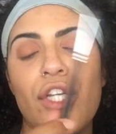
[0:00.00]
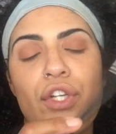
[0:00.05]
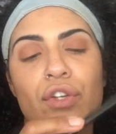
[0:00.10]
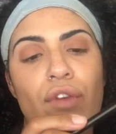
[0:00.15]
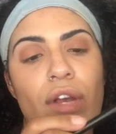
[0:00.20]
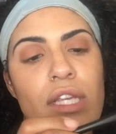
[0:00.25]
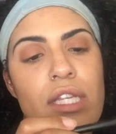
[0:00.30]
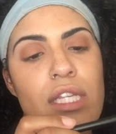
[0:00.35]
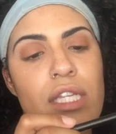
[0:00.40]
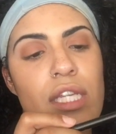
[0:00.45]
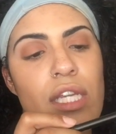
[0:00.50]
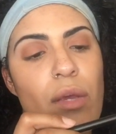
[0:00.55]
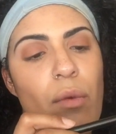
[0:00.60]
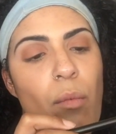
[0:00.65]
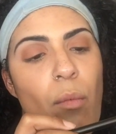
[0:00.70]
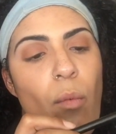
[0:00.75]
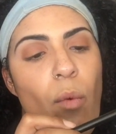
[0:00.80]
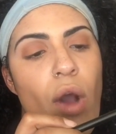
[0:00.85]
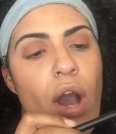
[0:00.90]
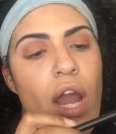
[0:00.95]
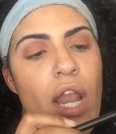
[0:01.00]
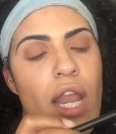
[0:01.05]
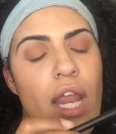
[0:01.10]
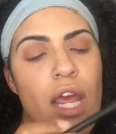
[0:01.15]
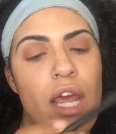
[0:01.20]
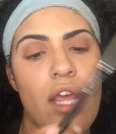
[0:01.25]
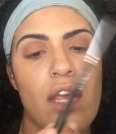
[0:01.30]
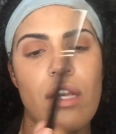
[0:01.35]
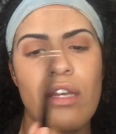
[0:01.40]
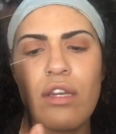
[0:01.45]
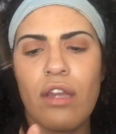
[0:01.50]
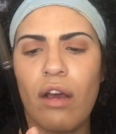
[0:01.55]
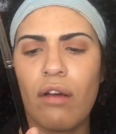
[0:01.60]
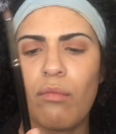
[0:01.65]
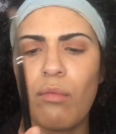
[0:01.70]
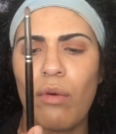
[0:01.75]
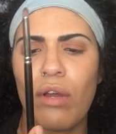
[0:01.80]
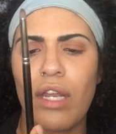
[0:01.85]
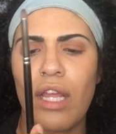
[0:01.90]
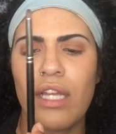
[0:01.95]
trusty
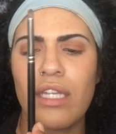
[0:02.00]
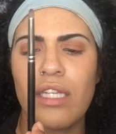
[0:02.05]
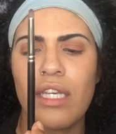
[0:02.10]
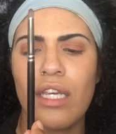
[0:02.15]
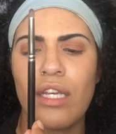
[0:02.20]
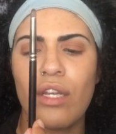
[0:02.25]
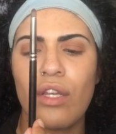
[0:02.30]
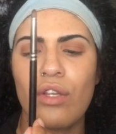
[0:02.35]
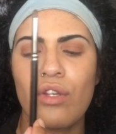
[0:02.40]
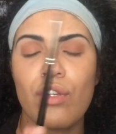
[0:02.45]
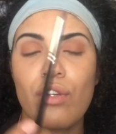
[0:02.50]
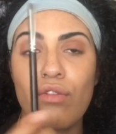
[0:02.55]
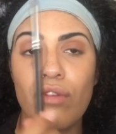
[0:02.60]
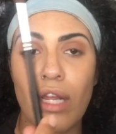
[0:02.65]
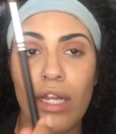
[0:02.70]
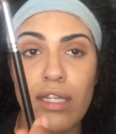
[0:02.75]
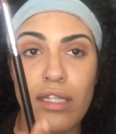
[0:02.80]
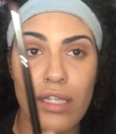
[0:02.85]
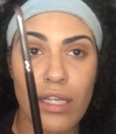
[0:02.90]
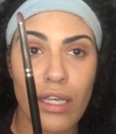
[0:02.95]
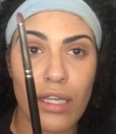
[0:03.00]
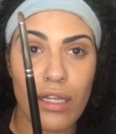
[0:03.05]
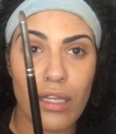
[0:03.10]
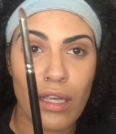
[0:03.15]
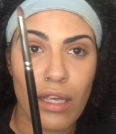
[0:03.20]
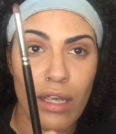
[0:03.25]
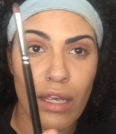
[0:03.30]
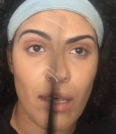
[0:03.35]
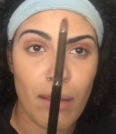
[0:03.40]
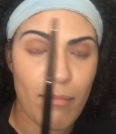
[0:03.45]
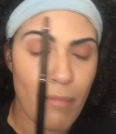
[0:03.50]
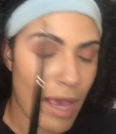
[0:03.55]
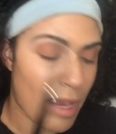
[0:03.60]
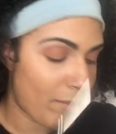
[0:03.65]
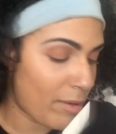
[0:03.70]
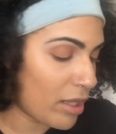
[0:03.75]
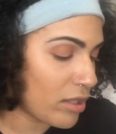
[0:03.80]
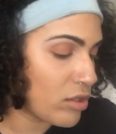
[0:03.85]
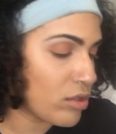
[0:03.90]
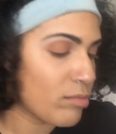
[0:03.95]
219
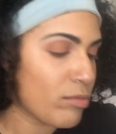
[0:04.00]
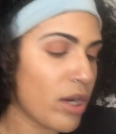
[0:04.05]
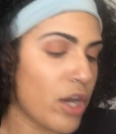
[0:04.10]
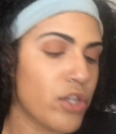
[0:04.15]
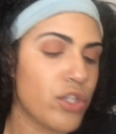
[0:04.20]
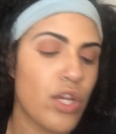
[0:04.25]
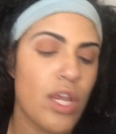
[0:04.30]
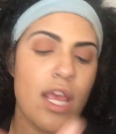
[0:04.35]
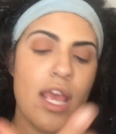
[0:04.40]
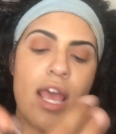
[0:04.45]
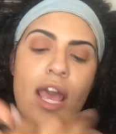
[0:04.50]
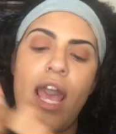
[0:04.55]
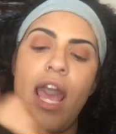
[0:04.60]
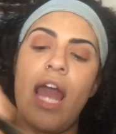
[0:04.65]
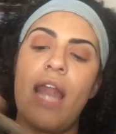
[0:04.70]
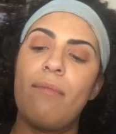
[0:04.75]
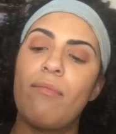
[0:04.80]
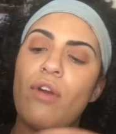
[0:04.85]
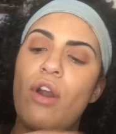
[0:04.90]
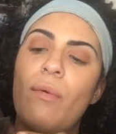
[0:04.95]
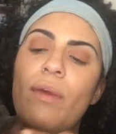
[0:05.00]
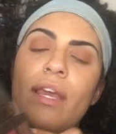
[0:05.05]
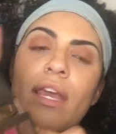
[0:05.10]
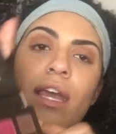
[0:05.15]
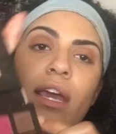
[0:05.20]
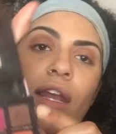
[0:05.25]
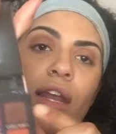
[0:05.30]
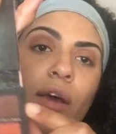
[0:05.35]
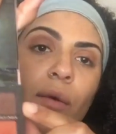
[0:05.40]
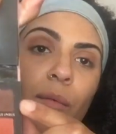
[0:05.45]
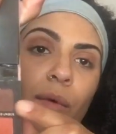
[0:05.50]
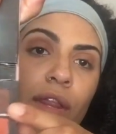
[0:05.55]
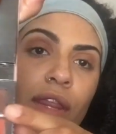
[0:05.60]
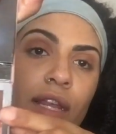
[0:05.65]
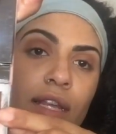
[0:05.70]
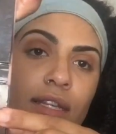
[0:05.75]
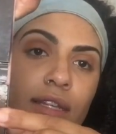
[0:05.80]
MAC pencil brush, and I'm going in with